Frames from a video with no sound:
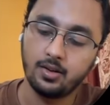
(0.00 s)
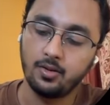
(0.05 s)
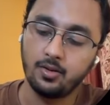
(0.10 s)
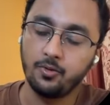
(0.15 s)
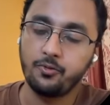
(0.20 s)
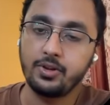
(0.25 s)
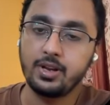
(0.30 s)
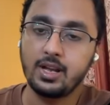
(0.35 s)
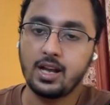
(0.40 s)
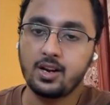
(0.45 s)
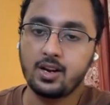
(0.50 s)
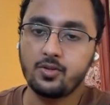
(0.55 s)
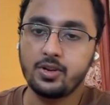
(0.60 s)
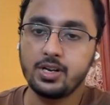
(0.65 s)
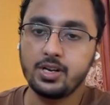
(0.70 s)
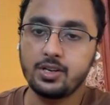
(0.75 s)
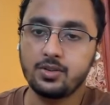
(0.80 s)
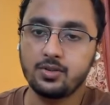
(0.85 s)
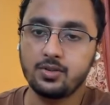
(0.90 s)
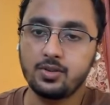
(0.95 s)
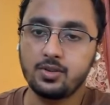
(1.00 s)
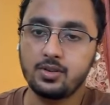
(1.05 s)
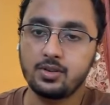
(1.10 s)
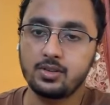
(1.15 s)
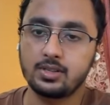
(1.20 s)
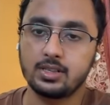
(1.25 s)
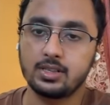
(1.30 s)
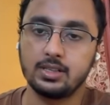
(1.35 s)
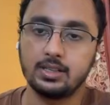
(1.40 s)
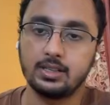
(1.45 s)
we are going to
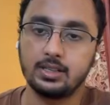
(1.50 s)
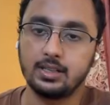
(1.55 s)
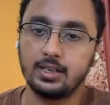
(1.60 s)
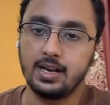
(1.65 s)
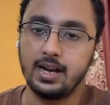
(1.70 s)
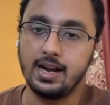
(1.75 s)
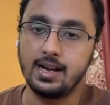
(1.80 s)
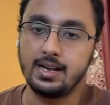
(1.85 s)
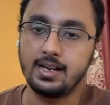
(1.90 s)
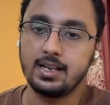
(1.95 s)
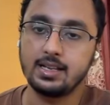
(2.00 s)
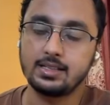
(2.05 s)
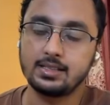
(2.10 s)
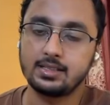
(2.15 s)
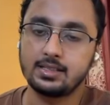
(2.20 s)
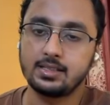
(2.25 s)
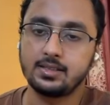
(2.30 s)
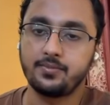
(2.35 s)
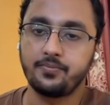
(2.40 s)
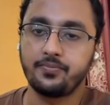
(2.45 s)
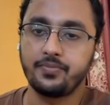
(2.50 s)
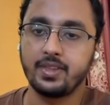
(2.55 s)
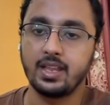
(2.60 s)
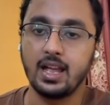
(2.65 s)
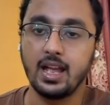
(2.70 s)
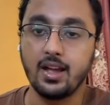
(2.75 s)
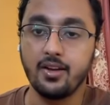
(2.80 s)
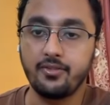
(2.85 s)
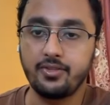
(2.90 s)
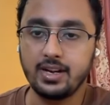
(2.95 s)
address
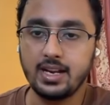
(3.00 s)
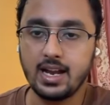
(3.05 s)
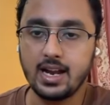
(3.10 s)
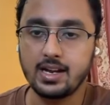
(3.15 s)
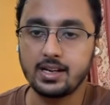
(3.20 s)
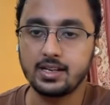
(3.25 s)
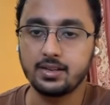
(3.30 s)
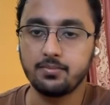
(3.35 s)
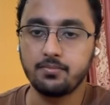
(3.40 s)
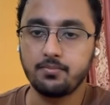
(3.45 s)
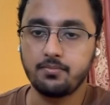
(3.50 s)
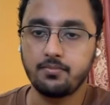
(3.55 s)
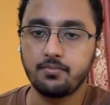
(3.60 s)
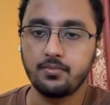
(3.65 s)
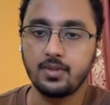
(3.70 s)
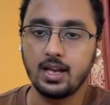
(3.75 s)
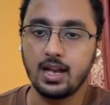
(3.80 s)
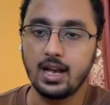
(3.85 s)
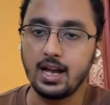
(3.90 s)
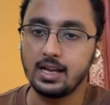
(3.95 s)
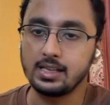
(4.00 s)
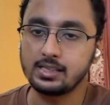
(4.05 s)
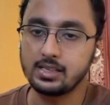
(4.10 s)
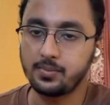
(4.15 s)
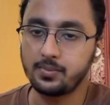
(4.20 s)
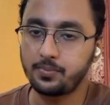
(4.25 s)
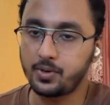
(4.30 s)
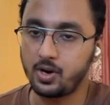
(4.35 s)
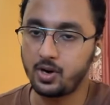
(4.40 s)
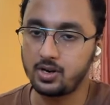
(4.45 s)
every item as a
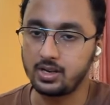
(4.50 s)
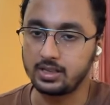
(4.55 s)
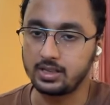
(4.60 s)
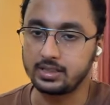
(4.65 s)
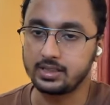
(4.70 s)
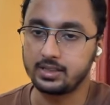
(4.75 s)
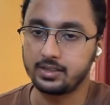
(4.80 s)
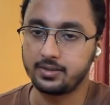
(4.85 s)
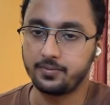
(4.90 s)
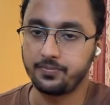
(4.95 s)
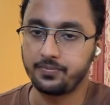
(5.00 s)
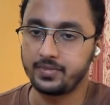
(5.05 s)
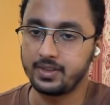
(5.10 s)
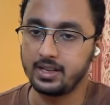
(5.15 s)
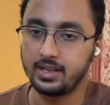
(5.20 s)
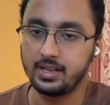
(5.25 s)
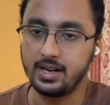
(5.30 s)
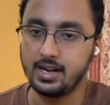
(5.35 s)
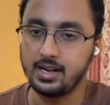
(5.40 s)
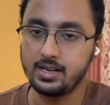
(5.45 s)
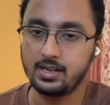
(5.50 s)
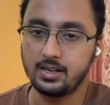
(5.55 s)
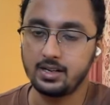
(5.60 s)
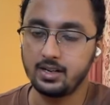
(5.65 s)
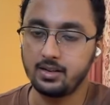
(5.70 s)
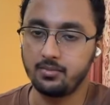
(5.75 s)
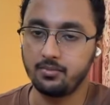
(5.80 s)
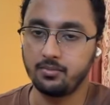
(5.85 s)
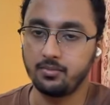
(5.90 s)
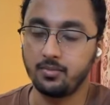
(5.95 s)
product, right?
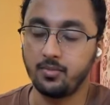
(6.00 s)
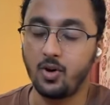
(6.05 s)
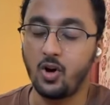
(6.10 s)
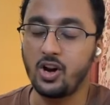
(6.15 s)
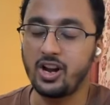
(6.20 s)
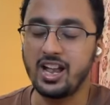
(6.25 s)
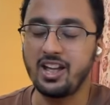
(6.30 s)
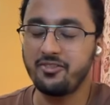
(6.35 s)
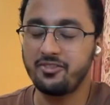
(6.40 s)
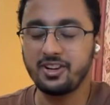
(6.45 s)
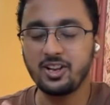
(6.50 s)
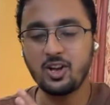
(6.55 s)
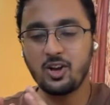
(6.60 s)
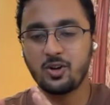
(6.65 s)
Or every